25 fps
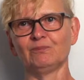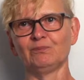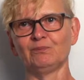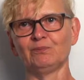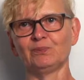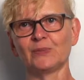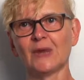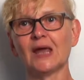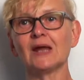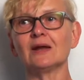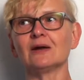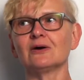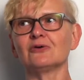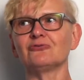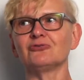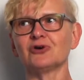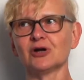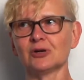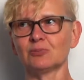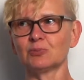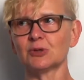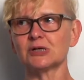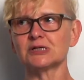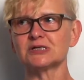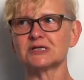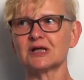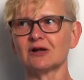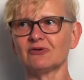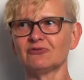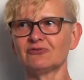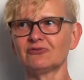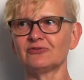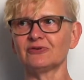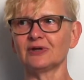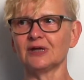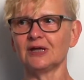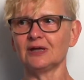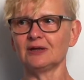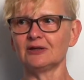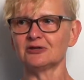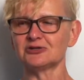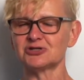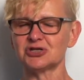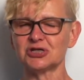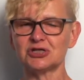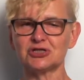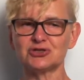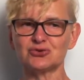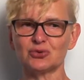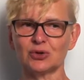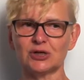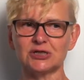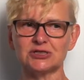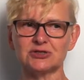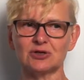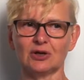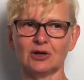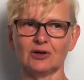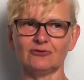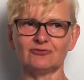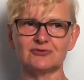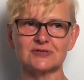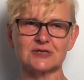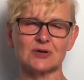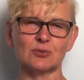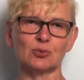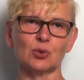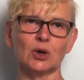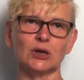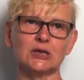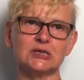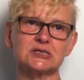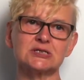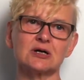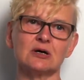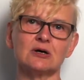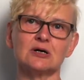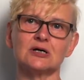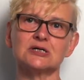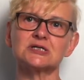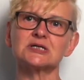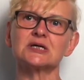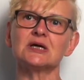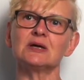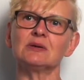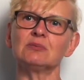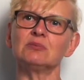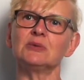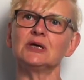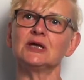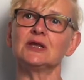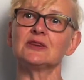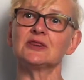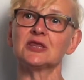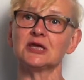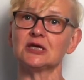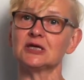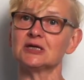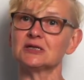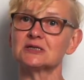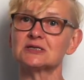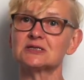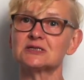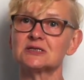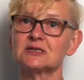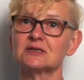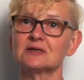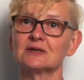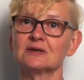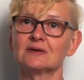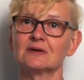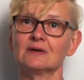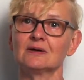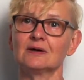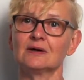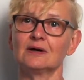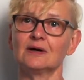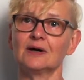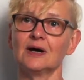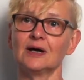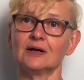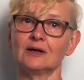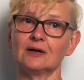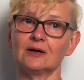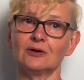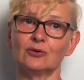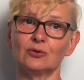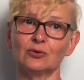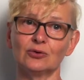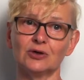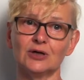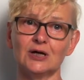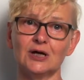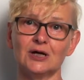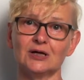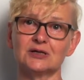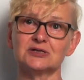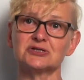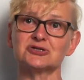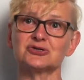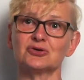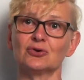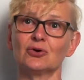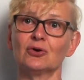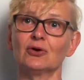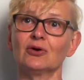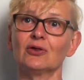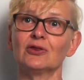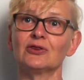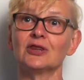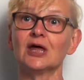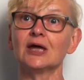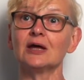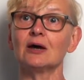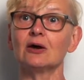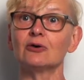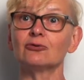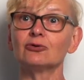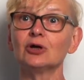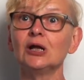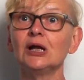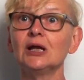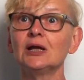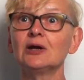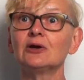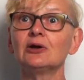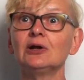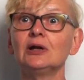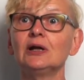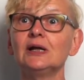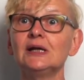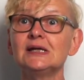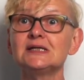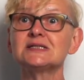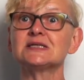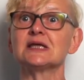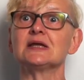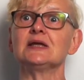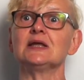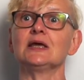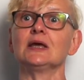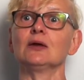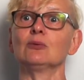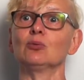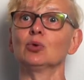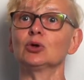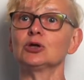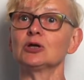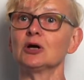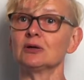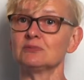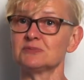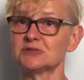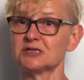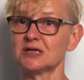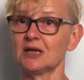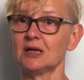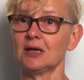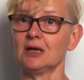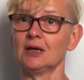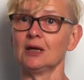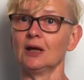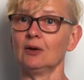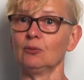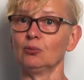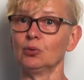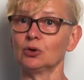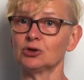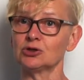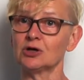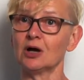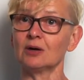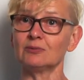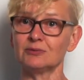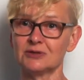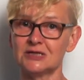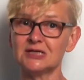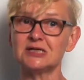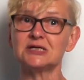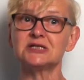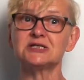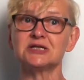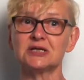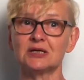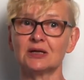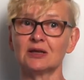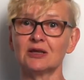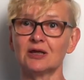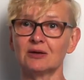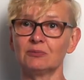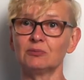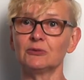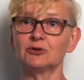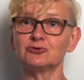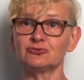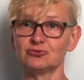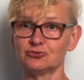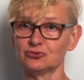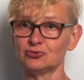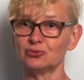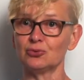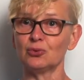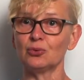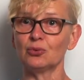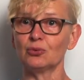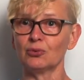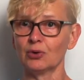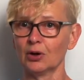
And I find myself in the situation, if someone is asking me things and I know the answer, they are really listening what I'm saying and what I'm teaching them to do,